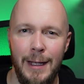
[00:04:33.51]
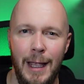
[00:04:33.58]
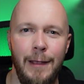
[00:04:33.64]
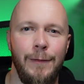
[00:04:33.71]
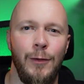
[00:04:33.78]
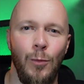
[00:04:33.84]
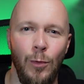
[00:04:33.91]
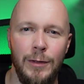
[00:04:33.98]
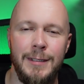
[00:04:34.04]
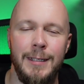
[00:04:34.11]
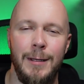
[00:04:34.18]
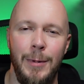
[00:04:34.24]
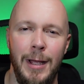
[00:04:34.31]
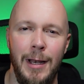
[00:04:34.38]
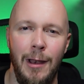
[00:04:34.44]
if you
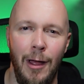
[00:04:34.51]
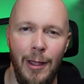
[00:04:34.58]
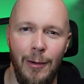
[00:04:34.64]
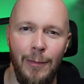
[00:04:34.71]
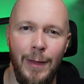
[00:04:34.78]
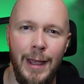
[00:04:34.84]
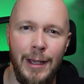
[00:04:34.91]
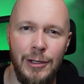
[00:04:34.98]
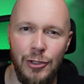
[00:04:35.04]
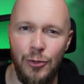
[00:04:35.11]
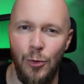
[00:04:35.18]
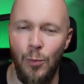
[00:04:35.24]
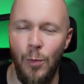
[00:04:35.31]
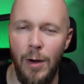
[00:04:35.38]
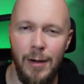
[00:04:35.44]
wanted a bit of light on there because
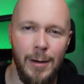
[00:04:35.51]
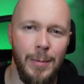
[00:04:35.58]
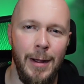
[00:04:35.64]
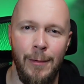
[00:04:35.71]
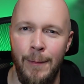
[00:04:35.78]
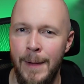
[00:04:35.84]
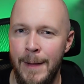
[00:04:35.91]
you're worried about